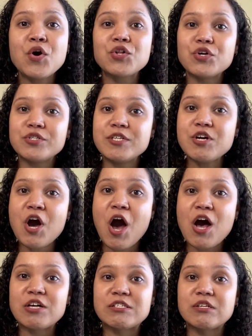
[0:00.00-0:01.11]
closing
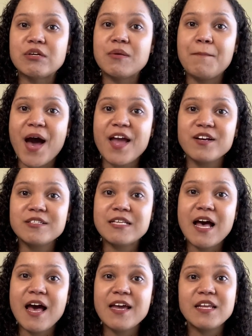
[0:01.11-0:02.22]
costs on the buyer
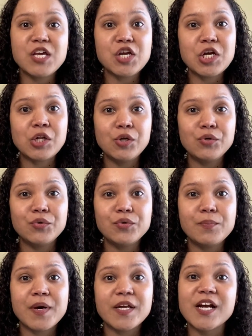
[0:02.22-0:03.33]
side include
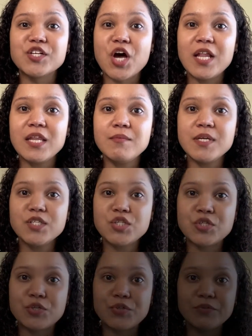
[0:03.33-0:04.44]
but are not limited to